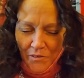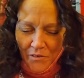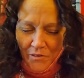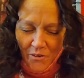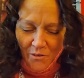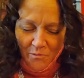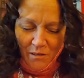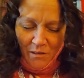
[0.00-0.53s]

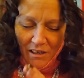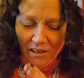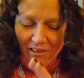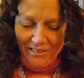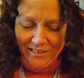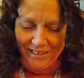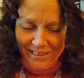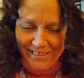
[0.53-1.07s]
Oh my god,
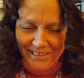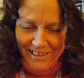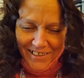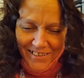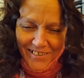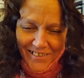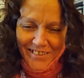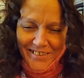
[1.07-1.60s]
that thing
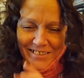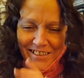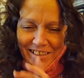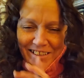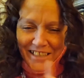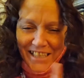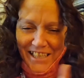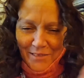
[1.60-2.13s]
is a
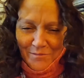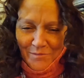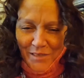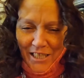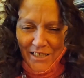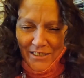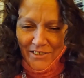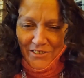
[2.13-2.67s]
game
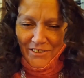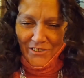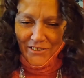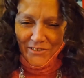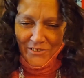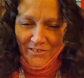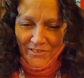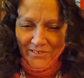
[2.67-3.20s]
changer.
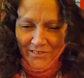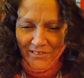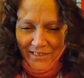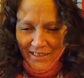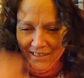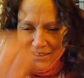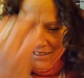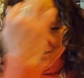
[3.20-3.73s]

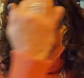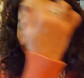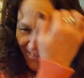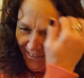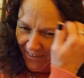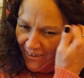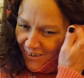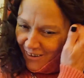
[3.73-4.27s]

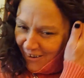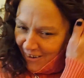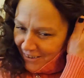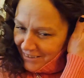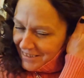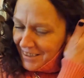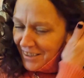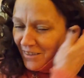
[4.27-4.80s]

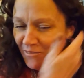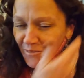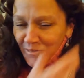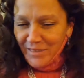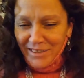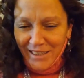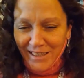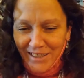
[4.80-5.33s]
Awesome,
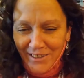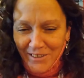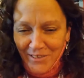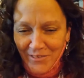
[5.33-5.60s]
thank you.